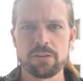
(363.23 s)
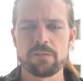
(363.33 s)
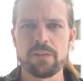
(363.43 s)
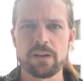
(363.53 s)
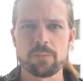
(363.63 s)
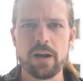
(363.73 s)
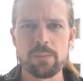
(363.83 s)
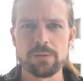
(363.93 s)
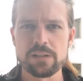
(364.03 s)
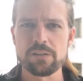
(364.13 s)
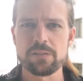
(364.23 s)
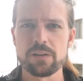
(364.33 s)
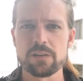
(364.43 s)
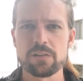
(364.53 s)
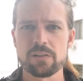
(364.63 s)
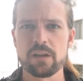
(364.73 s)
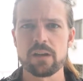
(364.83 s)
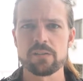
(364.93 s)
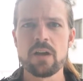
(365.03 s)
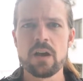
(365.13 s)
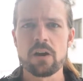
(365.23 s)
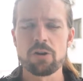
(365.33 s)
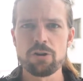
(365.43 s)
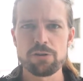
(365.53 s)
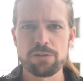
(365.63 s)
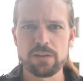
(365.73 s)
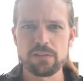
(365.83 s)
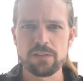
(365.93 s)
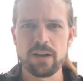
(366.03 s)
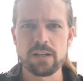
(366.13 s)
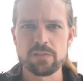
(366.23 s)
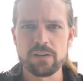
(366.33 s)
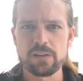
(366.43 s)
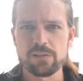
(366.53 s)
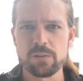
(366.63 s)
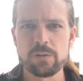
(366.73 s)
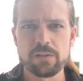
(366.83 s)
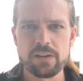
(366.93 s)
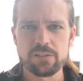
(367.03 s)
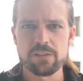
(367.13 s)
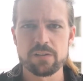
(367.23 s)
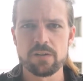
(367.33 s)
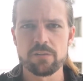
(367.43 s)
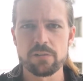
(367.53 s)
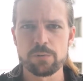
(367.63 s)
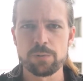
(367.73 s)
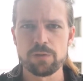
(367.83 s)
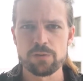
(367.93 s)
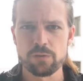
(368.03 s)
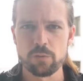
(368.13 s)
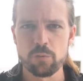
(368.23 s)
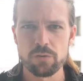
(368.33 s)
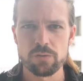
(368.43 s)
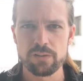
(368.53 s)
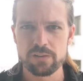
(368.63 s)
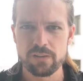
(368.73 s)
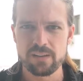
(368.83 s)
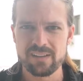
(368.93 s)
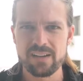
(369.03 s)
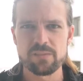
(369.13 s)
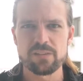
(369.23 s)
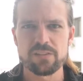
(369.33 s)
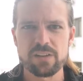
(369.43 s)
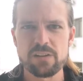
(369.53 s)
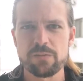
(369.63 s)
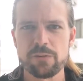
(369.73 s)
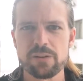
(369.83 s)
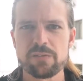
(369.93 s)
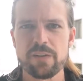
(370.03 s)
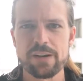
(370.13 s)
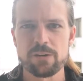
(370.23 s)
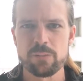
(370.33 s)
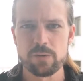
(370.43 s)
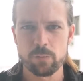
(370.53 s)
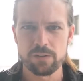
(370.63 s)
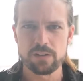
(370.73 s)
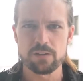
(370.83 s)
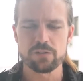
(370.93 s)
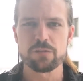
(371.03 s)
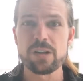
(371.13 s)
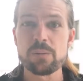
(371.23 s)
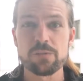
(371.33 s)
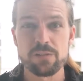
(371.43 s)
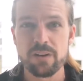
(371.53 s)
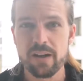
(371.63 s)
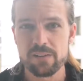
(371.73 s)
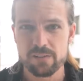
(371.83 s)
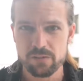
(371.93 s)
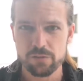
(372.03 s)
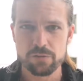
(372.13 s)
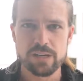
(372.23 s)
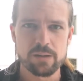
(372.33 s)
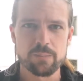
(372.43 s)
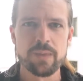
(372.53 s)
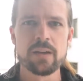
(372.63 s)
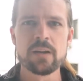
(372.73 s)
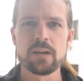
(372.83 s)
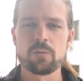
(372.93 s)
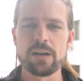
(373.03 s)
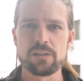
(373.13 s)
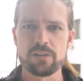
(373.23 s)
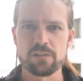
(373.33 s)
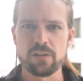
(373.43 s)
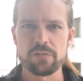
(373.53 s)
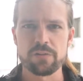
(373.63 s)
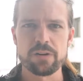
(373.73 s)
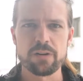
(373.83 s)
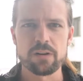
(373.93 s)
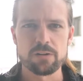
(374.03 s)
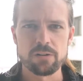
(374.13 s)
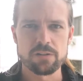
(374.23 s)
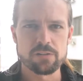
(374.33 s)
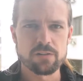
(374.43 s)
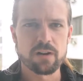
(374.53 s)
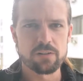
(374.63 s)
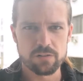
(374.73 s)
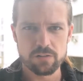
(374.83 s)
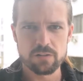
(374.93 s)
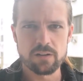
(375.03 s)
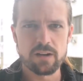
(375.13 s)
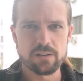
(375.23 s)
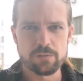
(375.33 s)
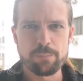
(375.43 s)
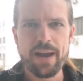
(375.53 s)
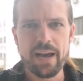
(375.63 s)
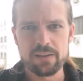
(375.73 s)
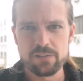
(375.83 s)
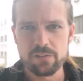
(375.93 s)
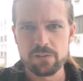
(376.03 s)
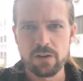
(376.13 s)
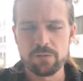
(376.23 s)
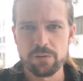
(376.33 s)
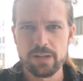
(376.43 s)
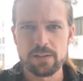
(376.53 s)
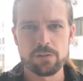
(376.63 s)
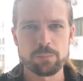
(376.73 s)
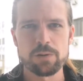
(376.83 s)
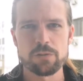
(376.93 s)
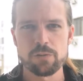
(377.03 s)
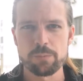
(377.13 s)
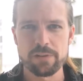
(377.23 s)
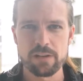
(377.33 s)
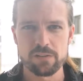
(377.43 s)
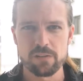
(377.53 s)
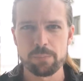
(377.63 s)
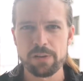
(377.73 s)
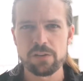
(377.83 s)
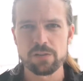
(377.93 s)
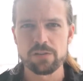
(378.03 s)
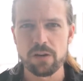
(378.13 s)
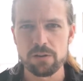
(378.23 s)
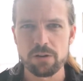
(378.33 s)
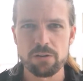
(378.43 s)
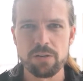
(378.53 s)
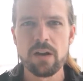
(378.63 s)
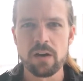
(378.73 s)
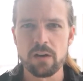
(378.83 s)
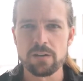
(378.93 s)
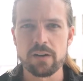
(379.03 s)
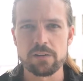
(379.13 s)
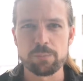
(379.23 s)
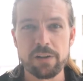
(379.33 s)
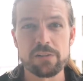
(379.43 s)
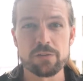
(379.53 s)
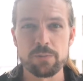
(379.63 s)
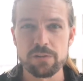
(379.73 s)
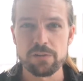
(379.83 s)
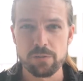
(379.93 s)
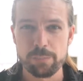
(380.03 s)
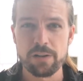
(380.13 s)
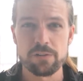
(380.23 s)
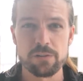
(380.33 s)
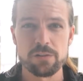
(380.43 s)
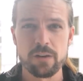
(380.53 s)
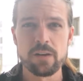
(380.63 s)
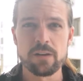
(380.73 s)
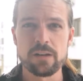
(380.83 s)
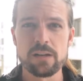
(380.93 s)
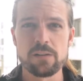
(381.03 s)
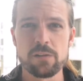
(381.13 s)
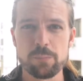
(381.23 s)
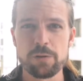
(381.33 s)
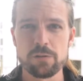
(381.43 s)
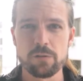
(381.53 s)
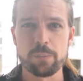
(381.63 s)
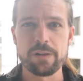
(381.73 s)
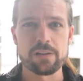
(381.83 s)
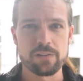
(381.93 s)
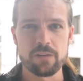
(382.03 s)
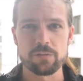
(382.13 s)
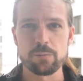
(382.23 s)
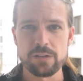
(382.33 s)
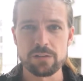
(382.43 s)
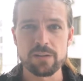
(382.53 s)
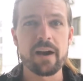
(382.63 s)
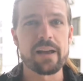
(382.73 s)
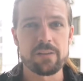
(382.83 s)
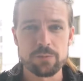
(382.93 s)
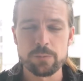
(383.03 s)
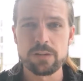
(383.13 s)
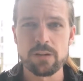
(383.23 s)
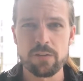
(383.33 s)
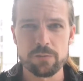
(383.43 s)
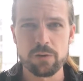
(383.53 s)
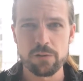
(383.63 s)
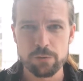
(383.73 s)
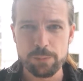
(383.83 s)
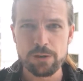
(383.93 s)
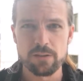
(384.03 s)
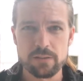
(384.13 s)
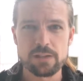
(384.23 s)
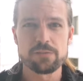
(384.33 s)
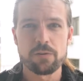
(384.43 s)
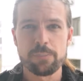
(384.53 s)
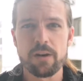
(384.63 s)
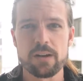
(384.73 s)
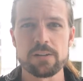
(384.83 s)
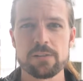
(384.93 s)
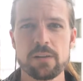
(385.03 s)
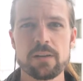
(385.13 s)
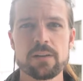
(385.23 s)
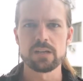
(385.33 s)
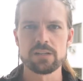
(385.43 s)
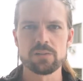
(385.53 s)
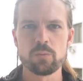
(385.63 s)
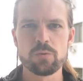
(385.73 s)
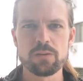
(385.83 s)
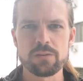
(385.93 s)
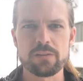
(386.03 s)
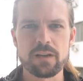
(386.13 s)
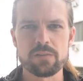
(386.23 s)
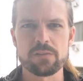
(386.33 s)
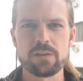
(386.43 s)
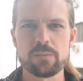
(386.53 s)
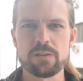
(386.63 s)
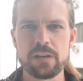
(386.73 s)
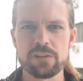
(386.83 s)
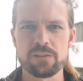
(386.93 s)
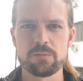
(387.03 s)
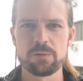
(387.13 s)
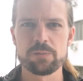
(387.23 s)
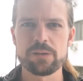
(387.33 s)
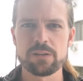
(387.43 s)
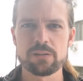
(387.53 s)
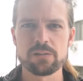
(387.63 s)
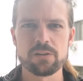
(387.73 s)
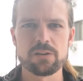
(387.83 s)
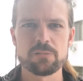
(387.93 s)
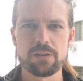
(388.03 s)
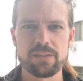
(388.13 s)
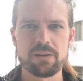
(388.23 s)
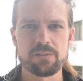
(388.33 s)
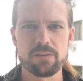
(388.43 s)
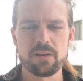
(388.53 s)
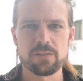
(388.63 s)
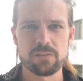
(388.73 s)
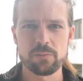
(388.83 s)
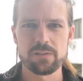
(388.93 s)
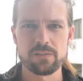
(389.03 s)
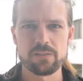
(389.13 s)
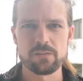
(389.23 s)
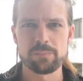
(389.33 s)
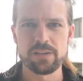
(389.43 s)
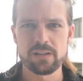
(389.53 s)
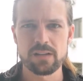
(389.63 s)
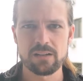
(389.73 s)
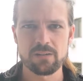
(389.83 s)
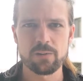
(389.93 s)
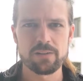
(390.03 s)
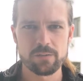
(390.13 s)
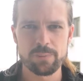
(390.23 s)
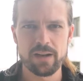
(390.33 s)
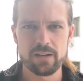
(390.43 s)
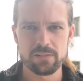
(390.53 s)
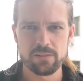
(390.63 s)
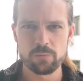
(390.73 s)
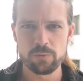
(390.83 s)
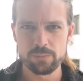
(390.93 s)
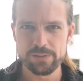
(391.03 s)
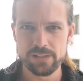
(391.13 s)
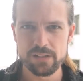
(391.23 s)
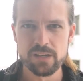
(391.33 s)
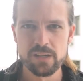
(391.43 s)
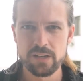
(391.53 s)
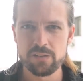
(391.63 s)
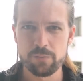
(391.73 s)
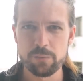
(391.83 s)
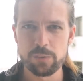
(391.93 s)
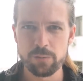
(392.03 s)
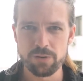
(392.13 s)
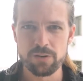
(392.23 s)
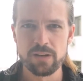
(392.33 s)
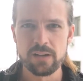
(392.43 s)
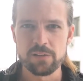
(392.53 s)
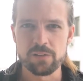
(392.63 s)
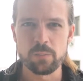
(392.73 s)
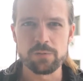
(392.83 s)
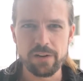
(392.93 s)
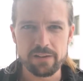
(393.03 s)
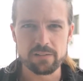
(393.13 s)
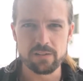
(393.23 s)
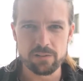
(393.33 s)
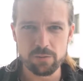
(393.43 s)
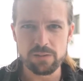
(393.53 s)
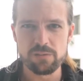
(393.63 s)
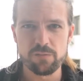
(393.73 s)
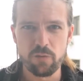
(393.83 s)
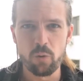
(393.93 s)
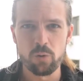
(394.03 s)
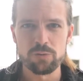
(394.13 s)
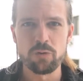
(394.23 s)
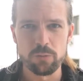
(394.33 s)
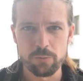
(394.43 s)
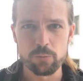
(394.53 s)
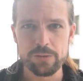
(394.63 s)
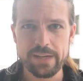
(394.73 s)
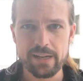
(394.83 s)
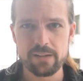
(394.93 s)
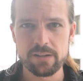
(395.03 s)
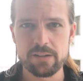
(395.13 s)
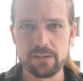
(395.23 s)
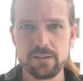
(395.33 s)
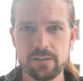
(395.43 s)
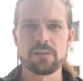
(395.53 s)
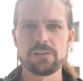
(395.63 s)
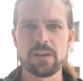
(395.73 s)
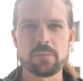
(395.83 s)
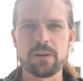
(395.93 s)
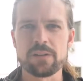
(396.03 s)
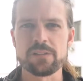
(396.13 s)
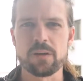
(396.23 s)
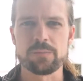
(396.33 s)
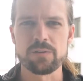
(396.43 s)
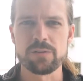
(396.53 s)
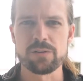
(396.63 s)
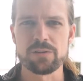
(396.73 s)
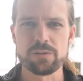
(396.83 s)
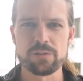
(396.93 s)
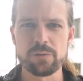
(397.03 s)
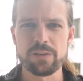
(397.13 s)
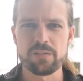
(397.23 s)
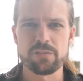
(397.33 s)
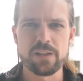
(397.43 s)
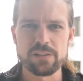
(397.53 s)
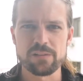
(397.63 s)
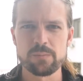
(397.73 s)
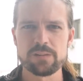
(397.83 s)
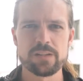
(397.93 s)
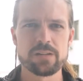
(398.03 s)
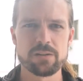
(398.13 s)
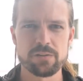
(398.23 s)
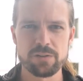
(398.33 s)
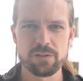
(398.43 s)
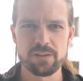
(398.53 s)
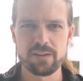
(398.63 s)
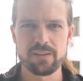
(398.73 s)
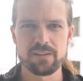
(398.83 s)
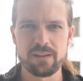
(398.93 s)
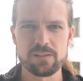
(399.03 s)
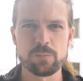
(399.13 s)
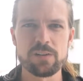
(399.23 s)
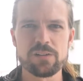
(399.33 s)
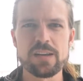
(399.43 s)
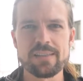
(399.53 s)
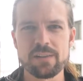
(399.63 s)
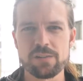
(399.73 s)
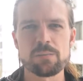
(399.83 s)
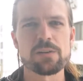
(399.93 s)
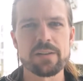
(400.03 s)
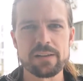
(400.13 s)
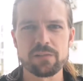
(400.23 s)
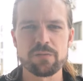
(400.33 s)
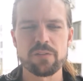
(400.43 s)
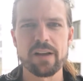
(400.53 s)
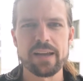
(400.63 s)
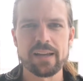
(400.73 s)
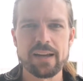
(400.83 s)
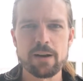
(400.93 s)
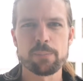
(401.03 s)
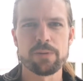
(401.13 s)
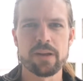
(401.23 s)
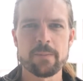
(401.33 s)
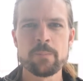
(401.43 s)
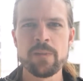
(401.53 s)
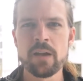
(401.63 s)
In fact, my belief is that earth is kind of a simulation of the spiritual world. It's a kind of a safer environment where the extremes are not as extreme, right? The suffering on earth is not as not as bad as the suffering in the spiritual place, and the pleasures on earth are not as pleasurable as the pleasures in the spiritual place after we die, after we after our spirit leaves our our bodies. And the world is kind of a simulation where we can learn without the consequences being quite as bad as they would be if we were subjected to the full normal reality. The same concept if you're, you're doing a flight simulator, if you're in a, a, machine that simulates flying an airplane.